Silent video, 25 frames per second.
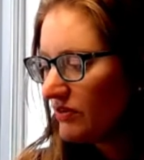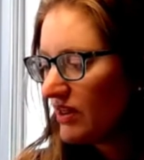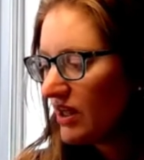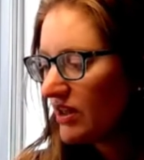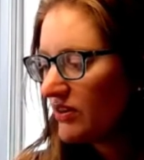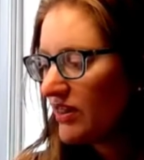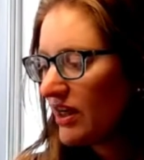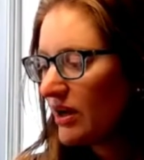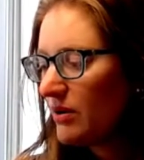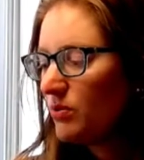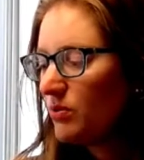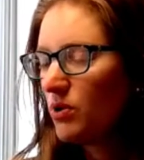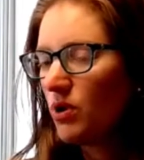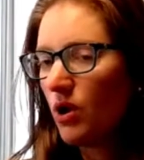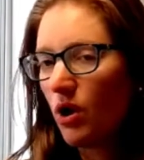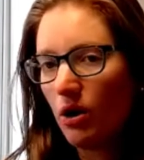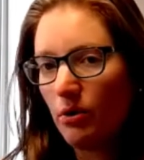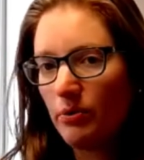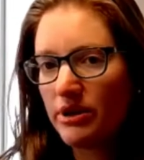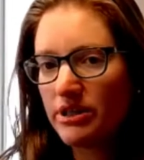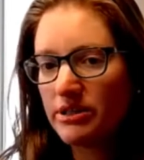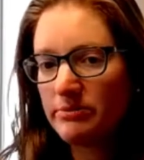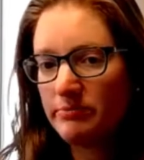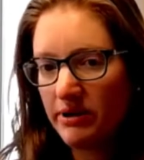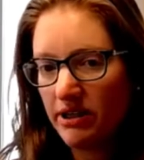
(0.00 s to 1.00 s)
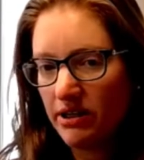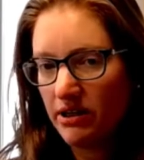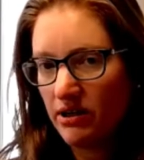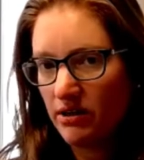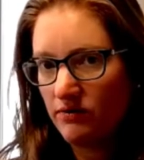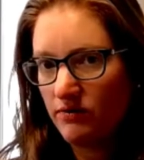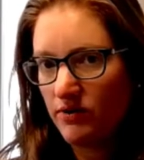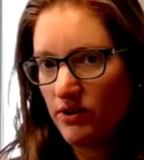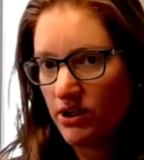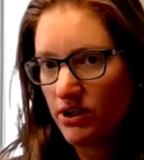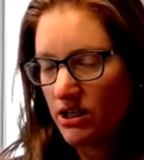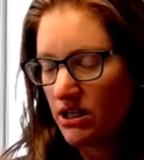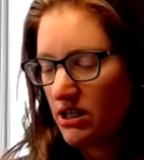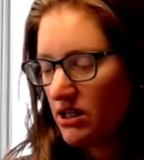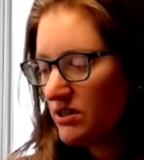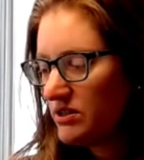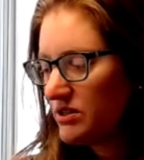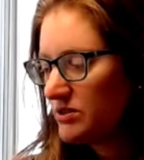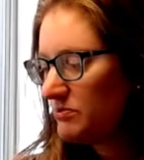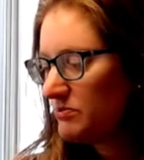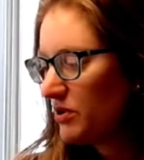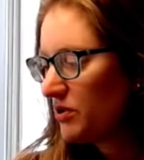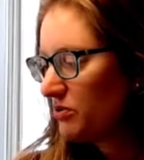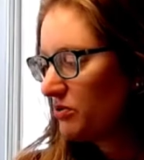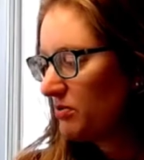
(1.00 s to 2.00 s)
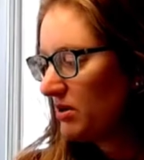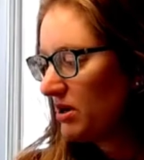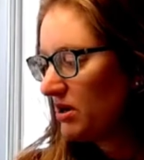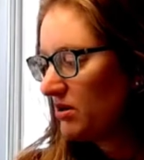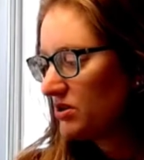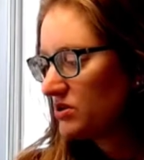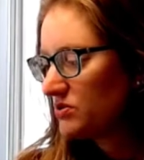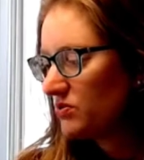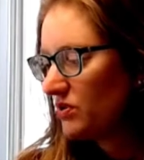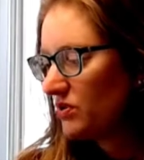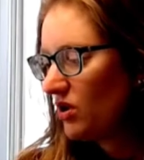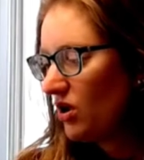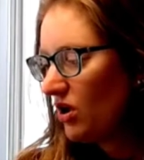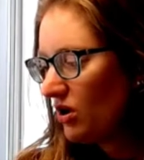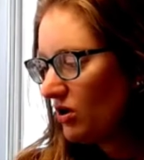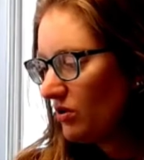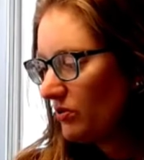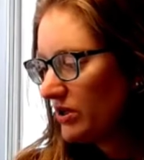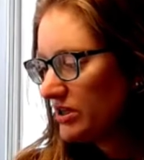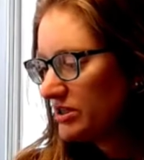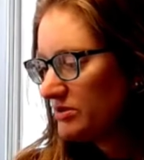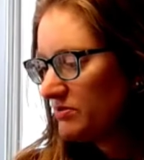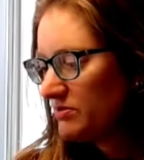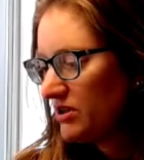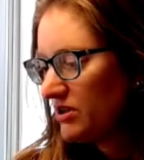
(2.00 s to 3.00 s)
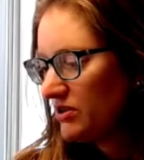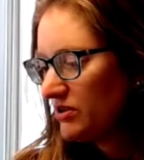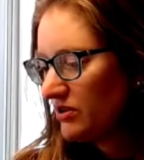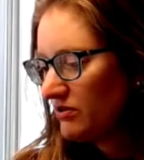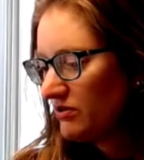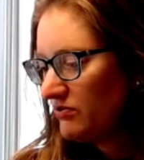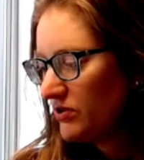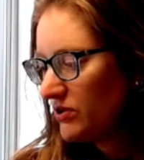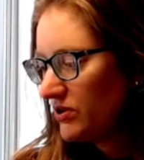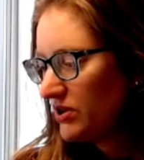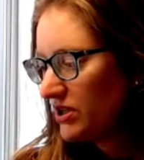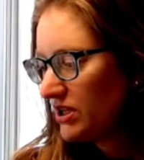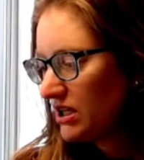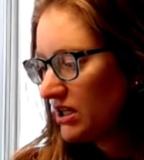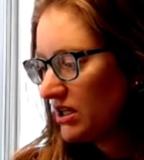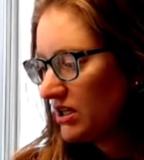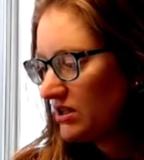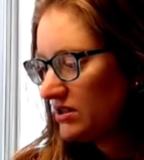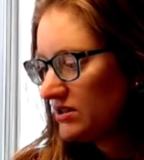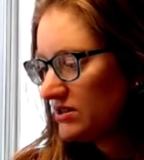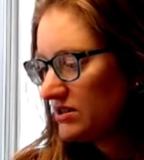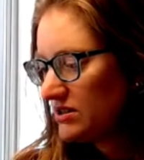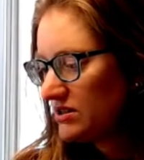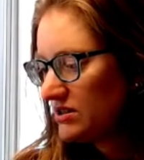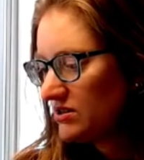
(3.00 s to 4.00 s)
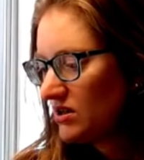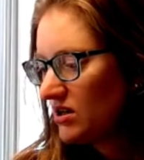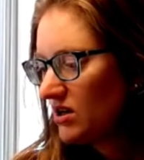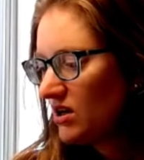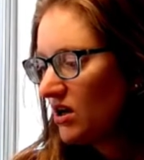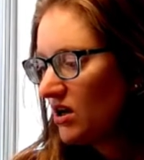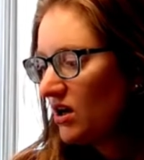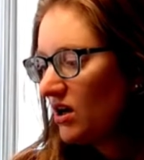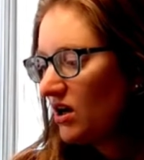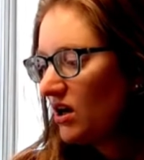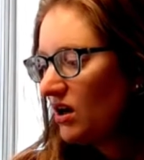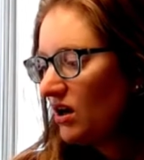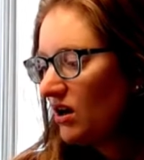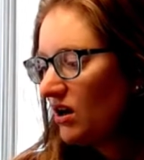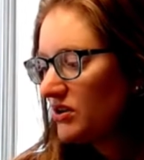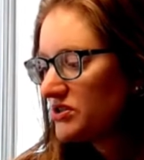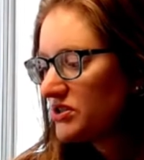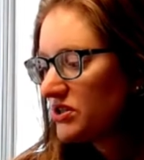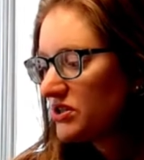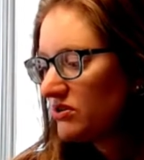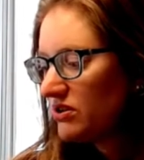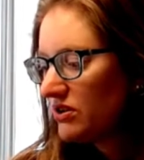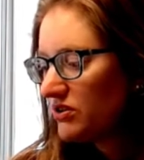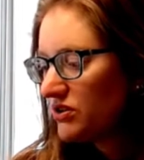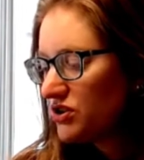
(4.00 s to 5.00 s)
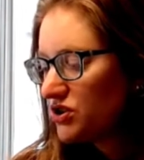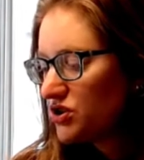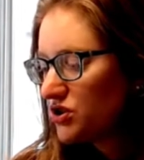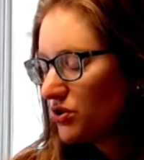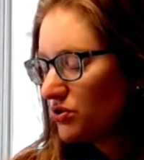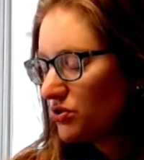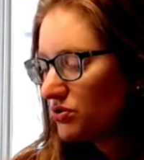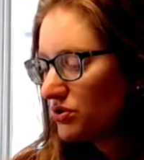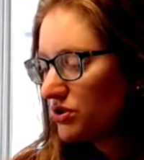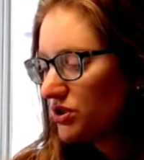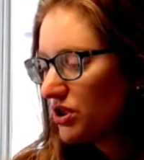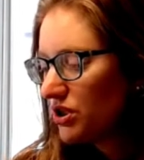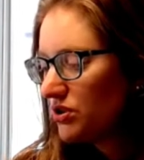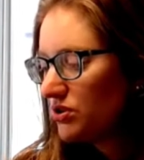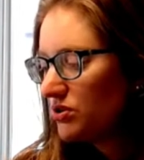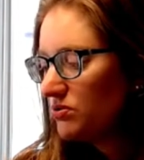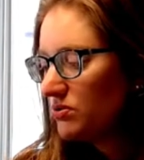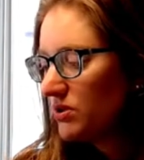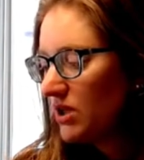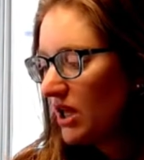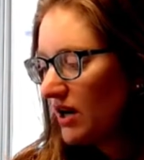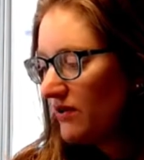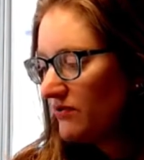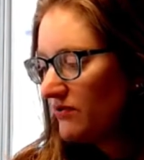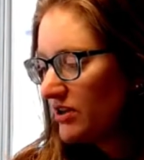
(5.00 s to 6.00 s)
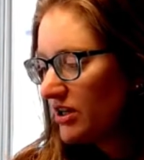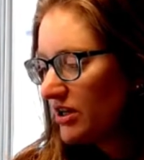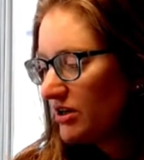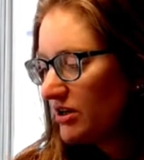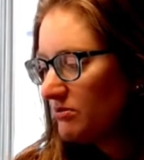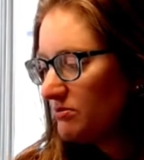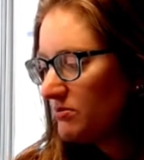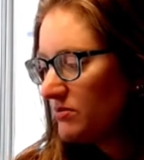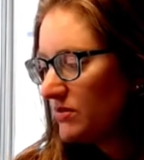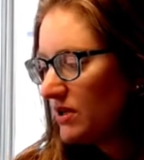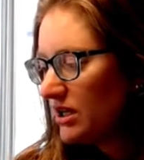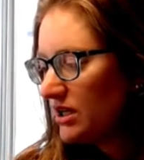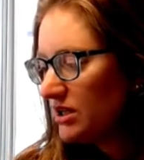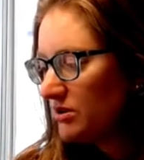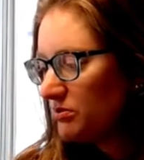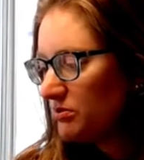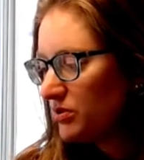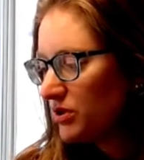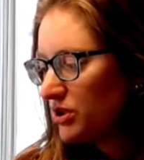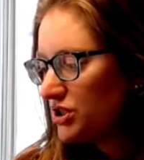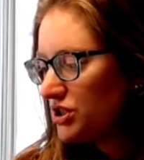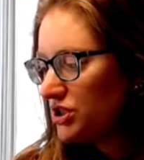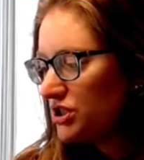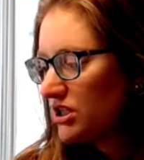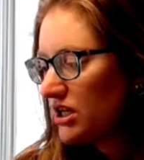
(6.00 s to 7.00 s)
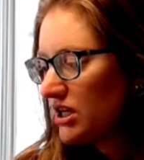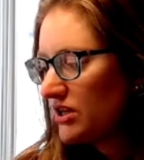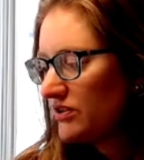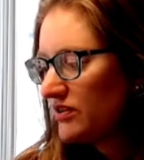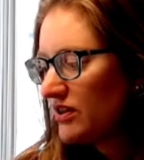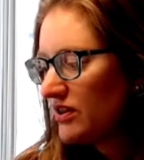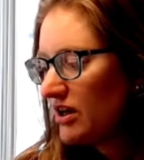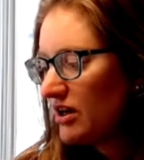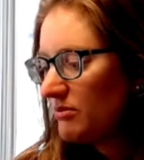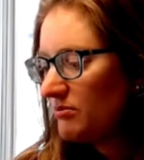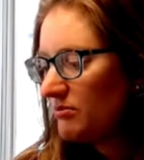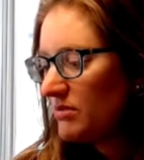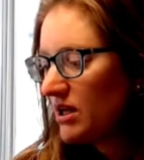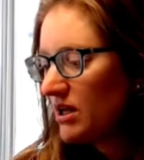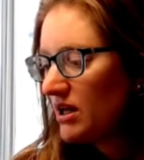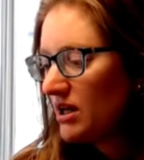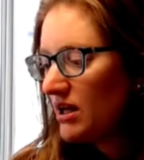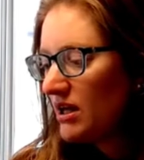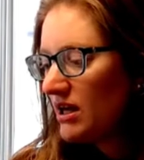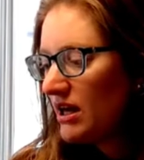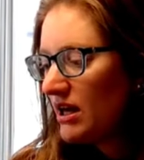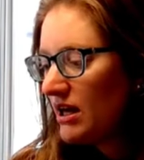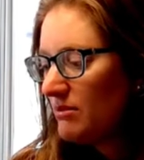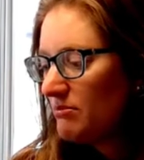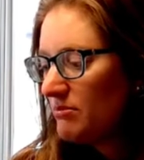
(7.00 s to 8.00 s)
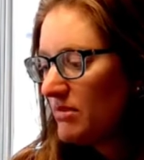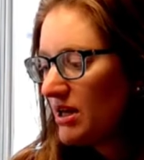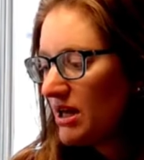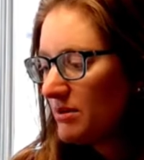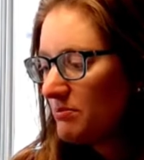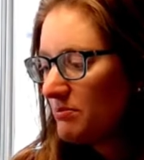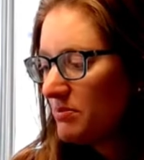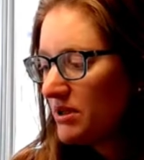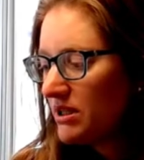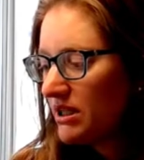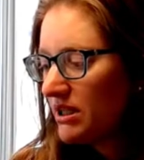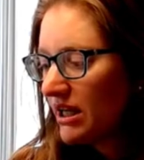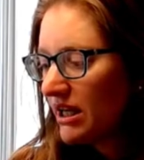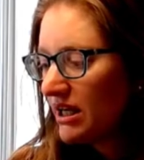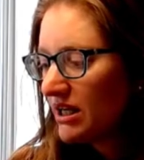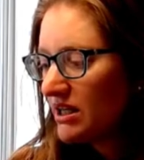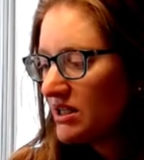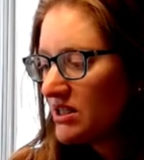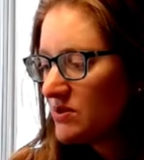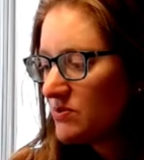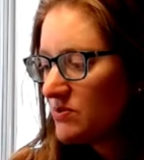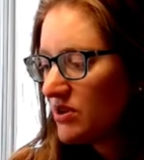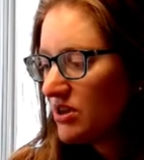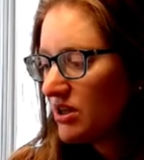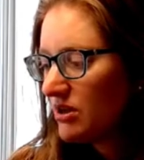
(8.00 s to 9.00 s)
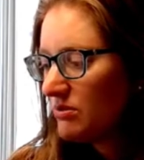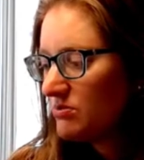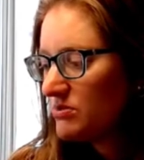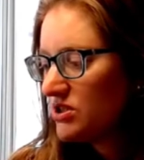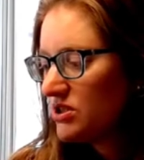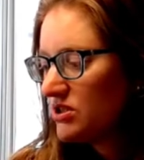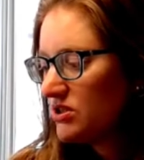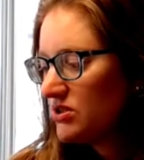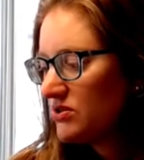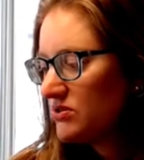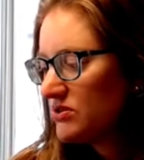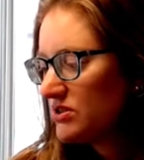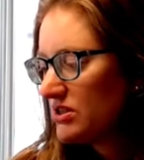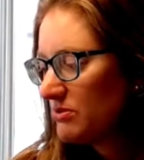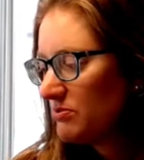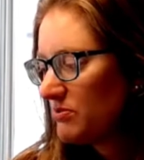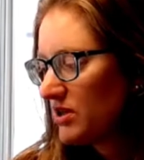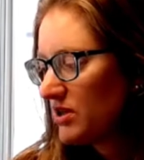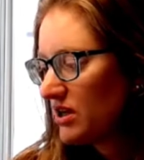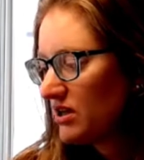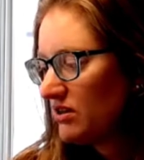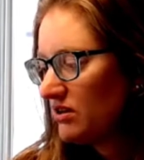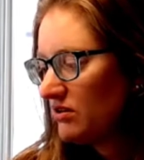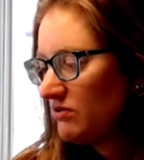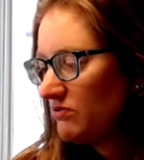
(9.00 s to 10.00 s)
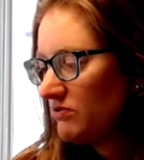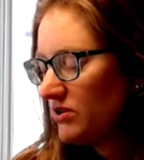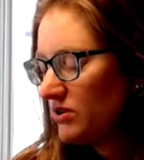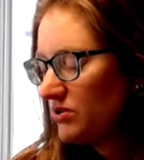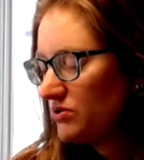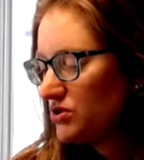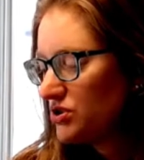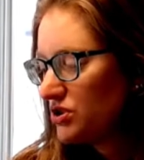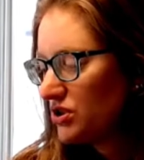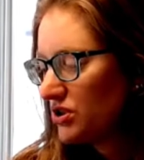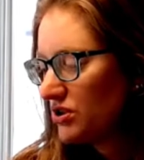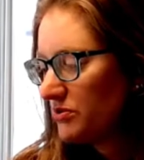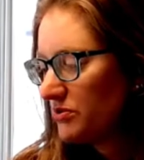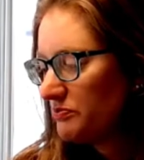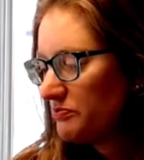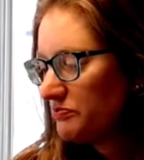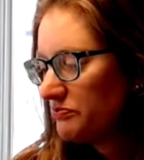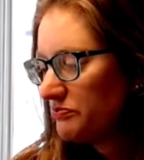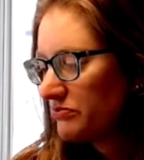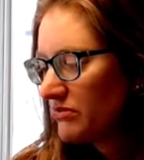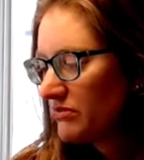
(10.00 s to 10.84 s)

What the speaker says: that they will always be there for the kids. Both parents will always be there for the kids. Also let the children know you love them and appreciate them and make plans with them to do something in the future.